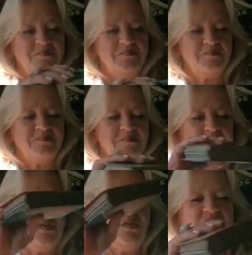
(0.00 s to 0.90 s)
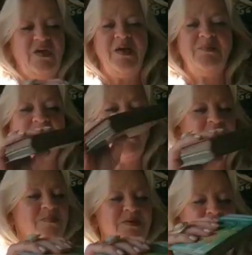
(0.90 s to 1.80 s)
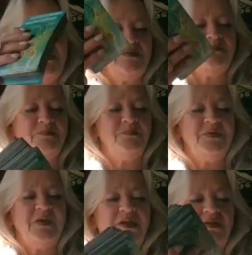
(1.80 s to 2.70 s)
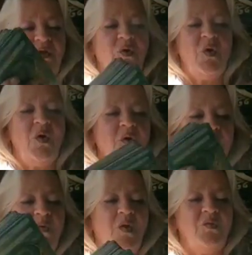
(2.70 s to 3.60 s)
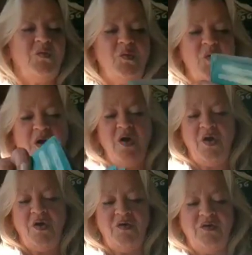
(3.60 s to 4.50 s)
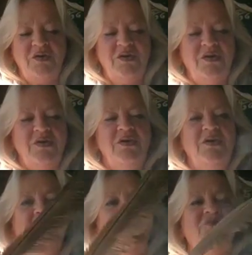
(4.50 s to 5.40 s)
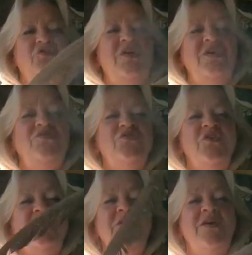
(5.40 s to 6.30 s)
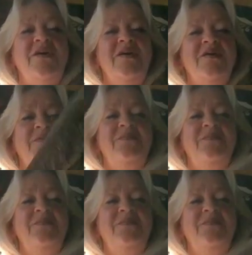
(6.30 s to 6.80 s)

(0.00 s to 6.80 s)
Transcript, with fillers: a long time coming, but I know change will come.